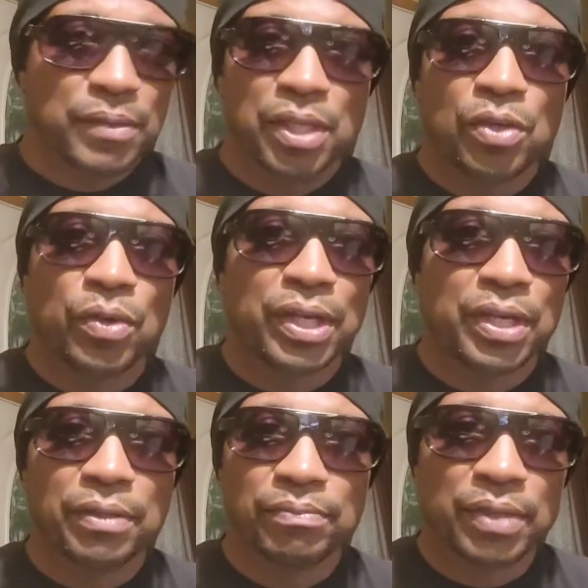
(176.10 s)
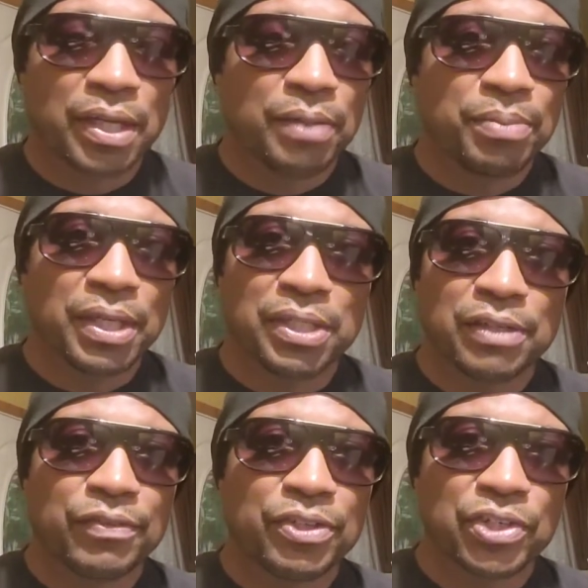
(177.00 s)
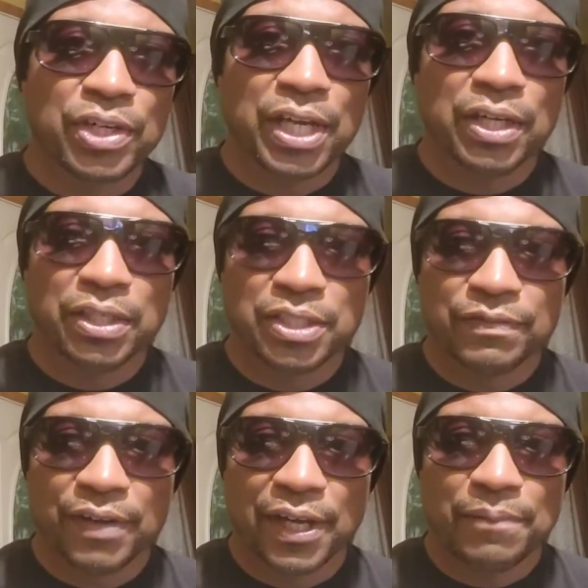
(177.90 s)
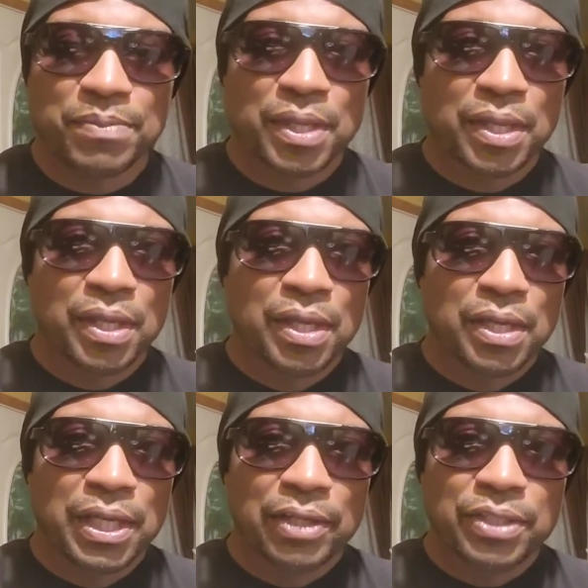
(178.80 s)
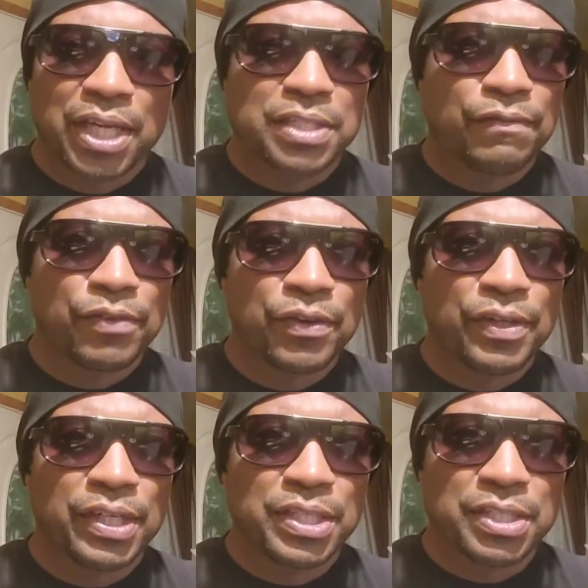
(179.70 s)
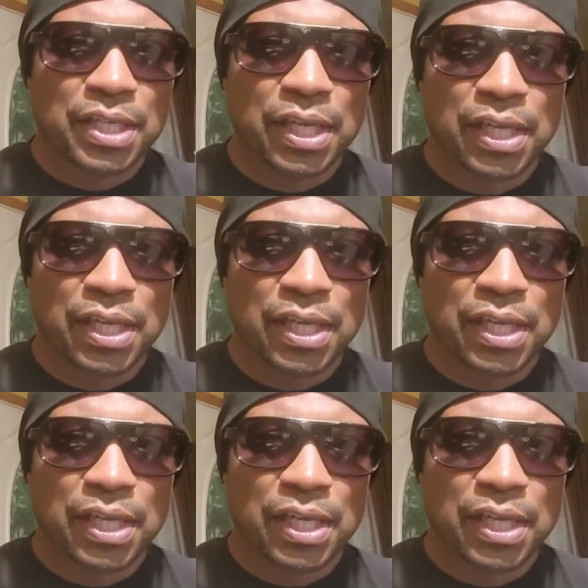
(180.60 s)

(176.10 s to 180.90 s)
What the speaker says: You know, it could be a different turnout in this fight. Now, Tyson Fury did say